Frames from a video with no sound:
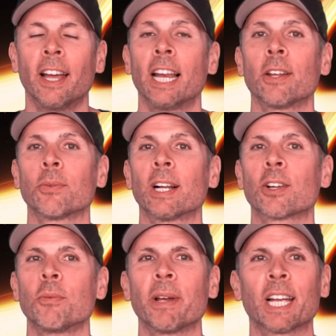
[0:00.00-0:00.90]
Hello and
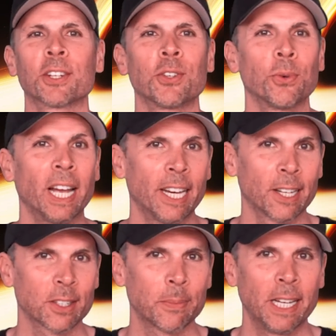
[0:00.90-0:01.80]
welcome back to
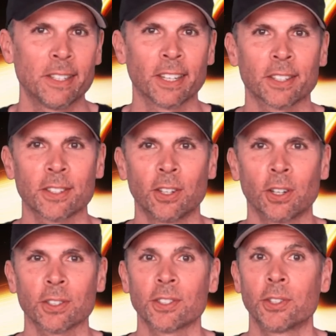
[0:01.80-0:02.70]
AleX's SpaceX
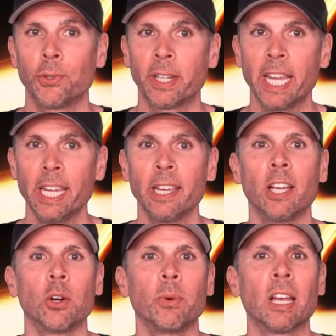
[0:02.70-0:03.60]
Talks. Today
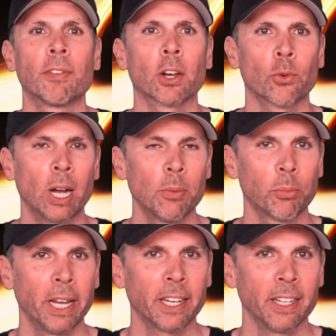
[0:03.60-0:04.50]
we have a
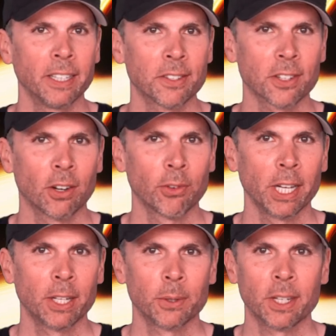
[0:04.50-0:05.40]
groundbreaking discovery to